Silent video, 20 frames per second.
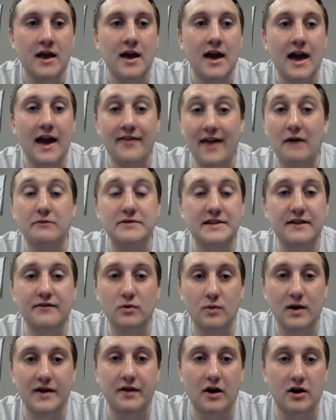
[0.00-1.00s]
And that was
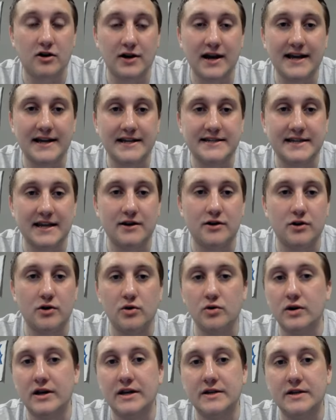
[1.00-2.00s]
even with Hunter Dickinson,
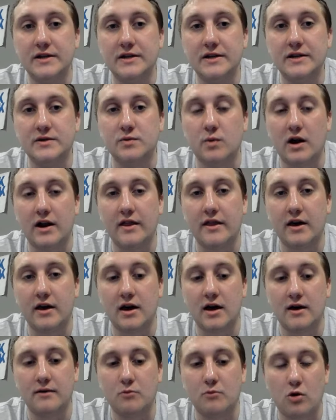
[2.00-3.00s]
who is one of
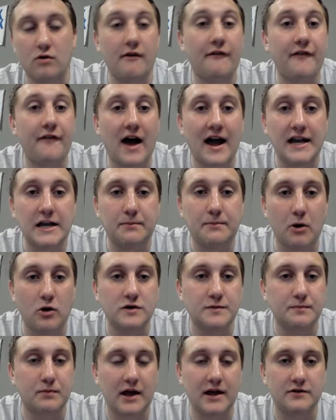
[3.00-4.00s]
the more refined
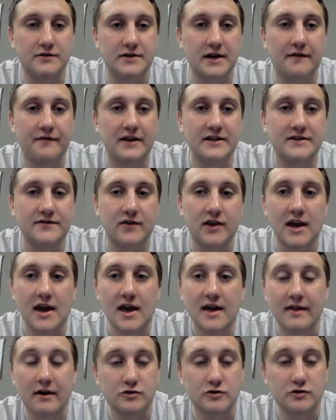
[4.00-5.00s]
post players offensively.
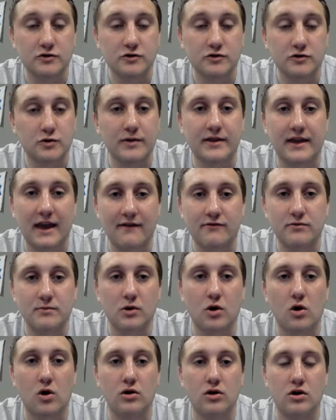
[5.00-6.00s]
That was with Kevin
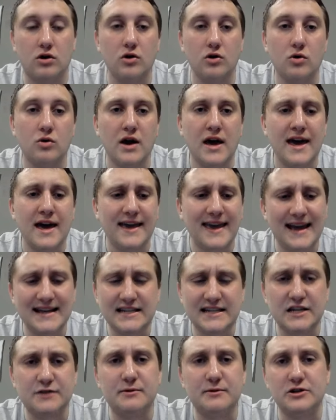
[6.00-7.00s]
McCullar, who, yes,
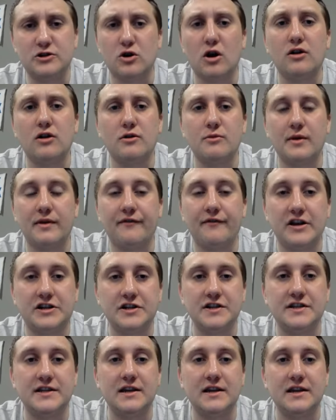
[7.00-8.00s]
he's been struggling with
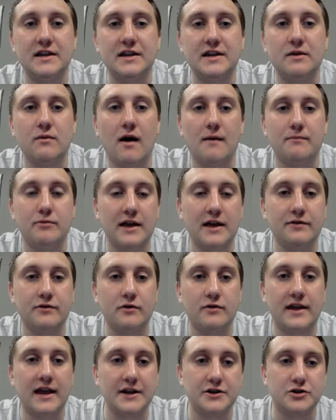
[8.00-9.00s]
efficiency while playing through
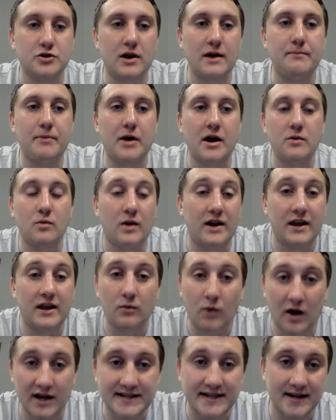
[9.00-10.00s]
the injury, but when he
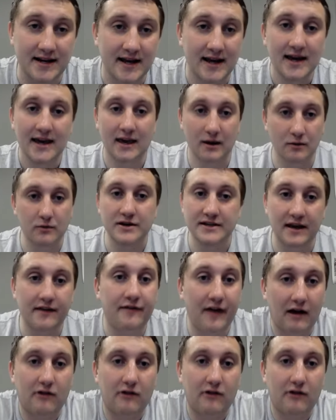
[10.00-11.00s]
wasn't, he was
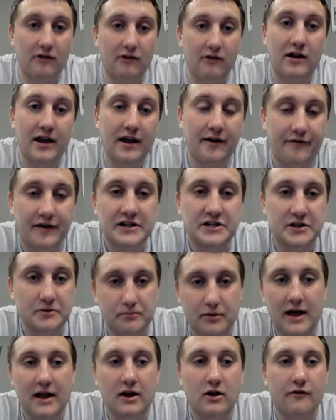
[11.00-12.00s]
a very efficient
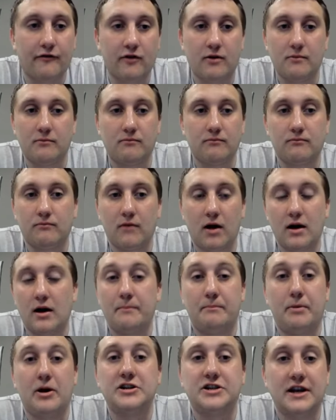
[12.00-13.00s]
player from
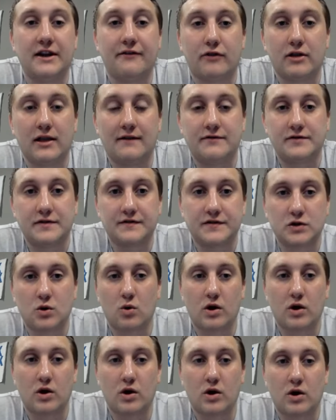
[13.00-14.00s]
a bunch of different levels of
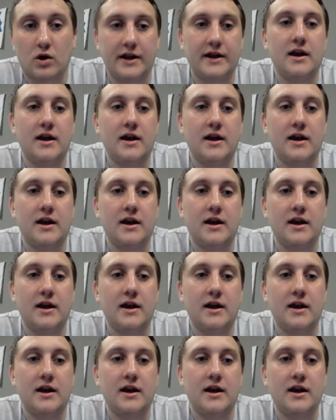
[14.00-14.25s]
scoring.